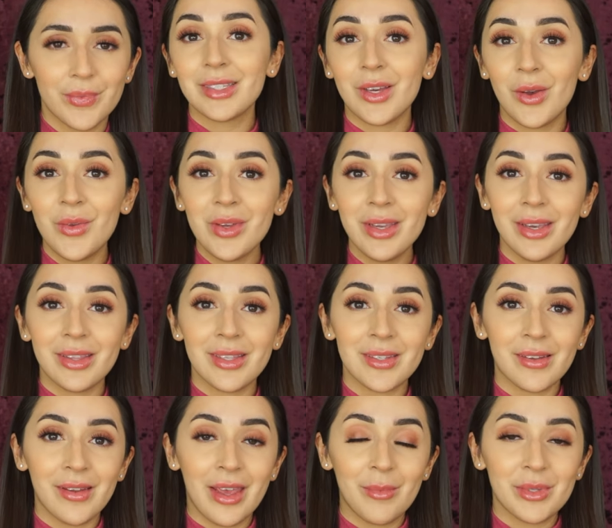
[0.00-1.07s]
So you can get this
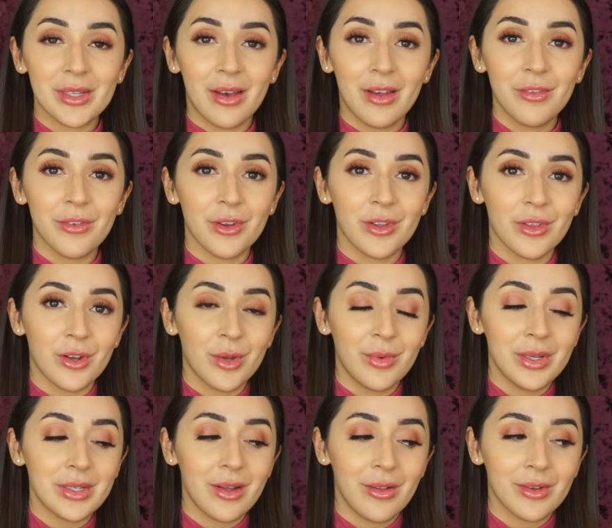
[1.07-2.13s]
on Amazon for
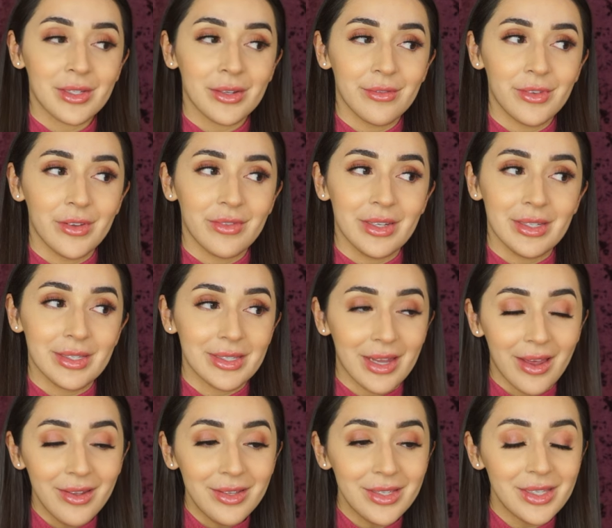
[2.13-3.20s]

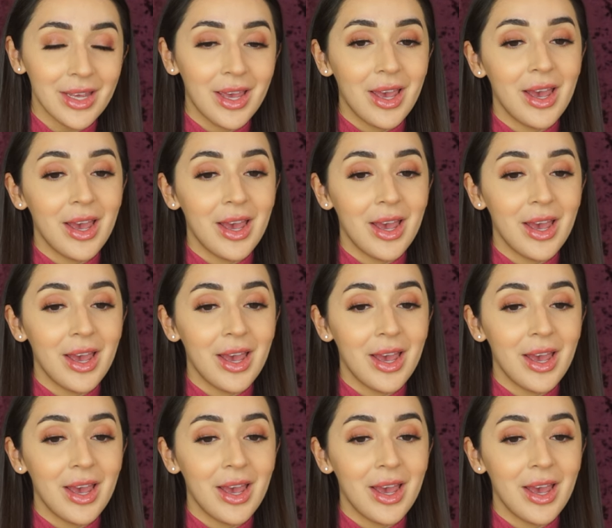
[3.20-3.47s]
$31.50